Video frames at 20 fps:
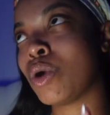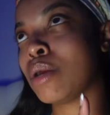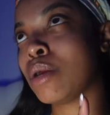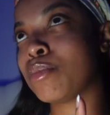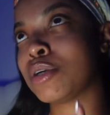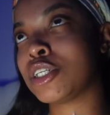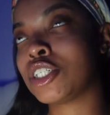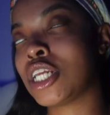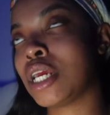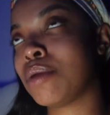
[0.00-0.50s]
way,
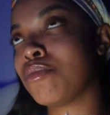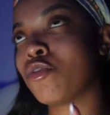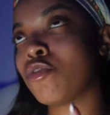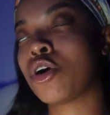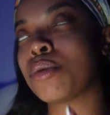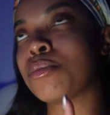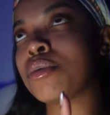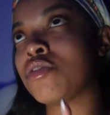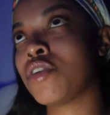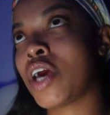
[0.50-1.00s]
but shape,
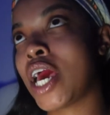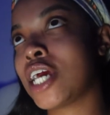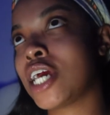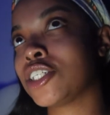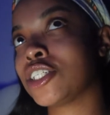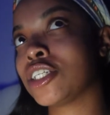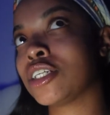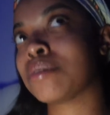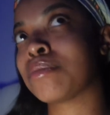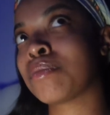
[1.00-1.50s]
form, or
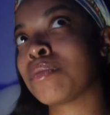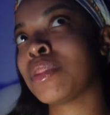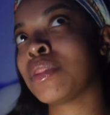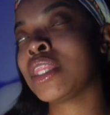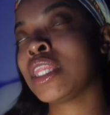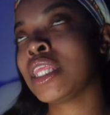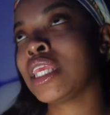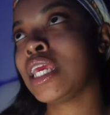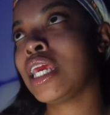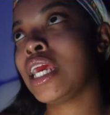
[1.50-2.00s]
fashion.
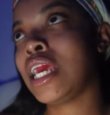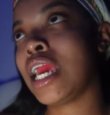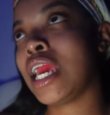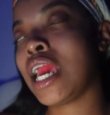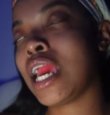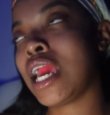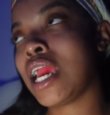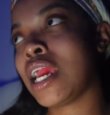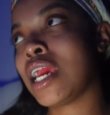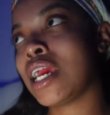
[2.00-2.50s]

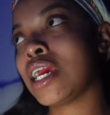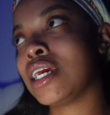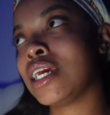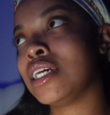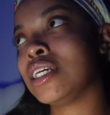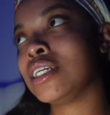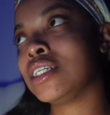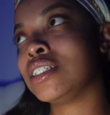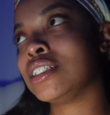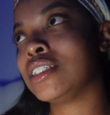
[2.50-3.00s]

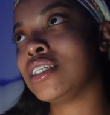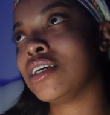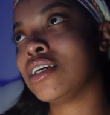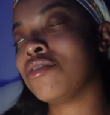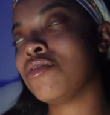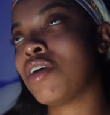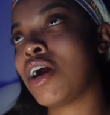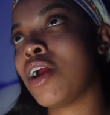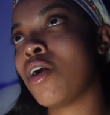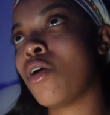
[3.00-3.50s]
And
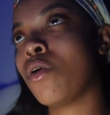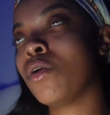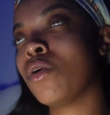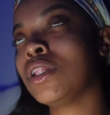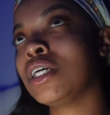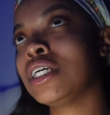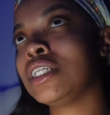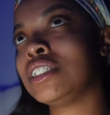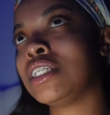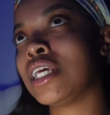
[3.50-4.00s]

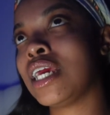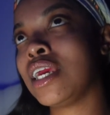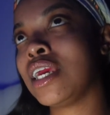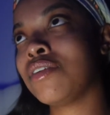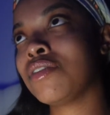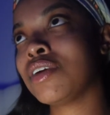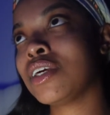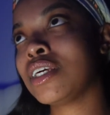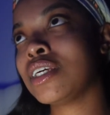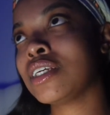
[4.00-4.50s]
Viola
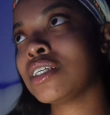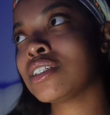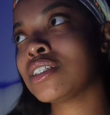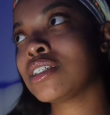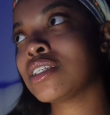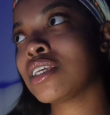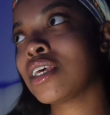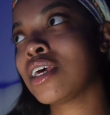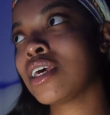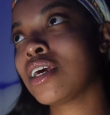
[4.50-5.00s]

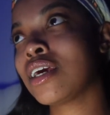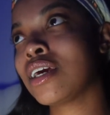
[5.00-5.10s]
Davis,